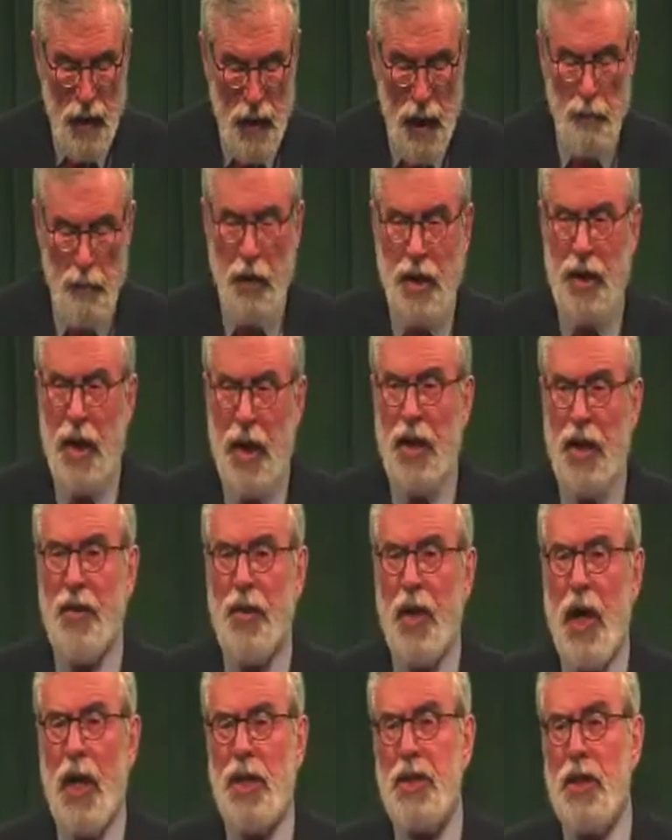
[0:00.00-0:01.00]
And we need
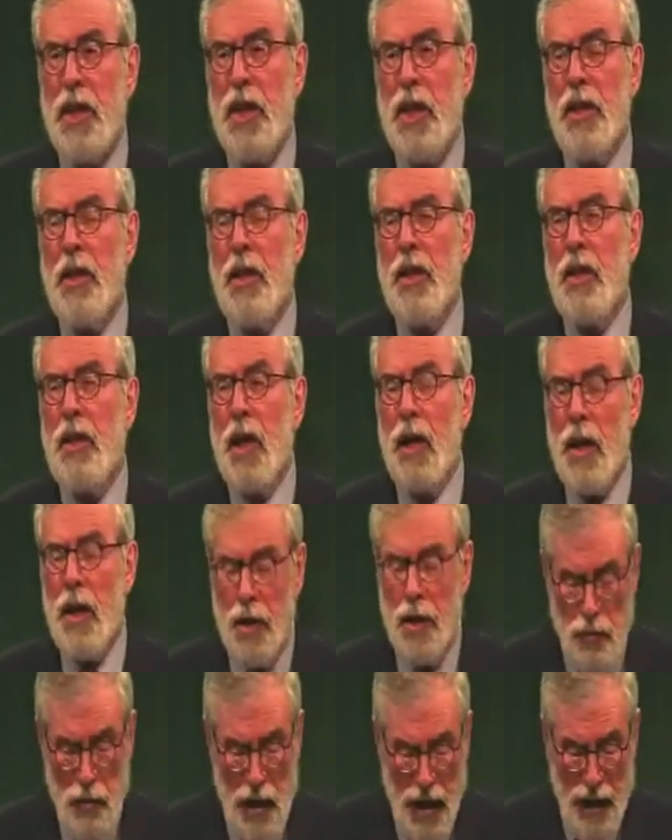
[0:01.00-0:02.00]
national
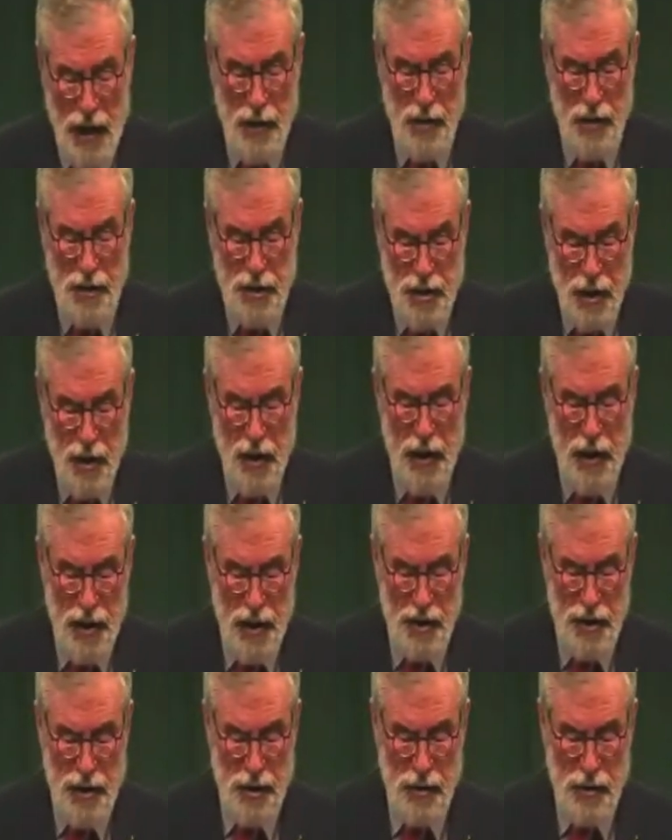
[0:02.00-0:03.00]

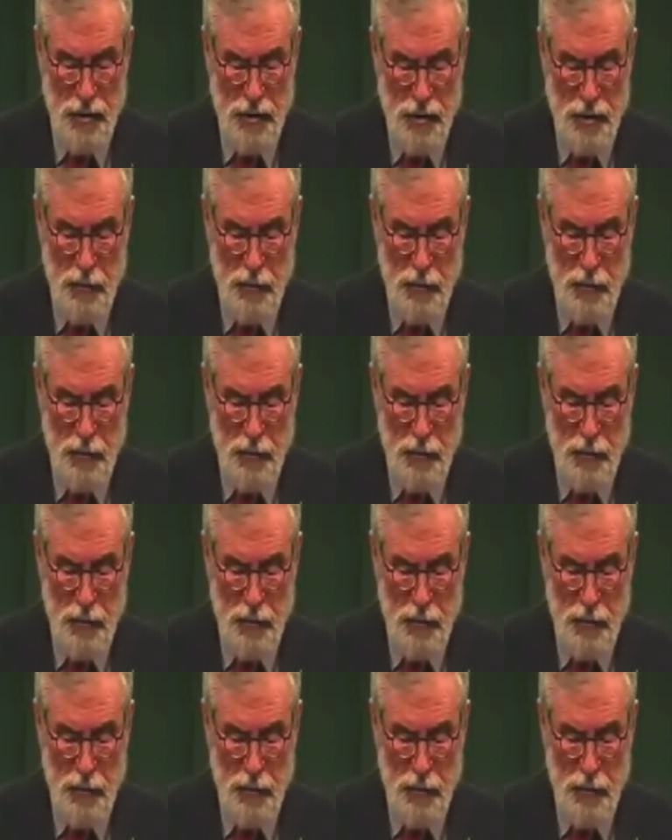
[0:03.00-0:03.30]
reconciliation.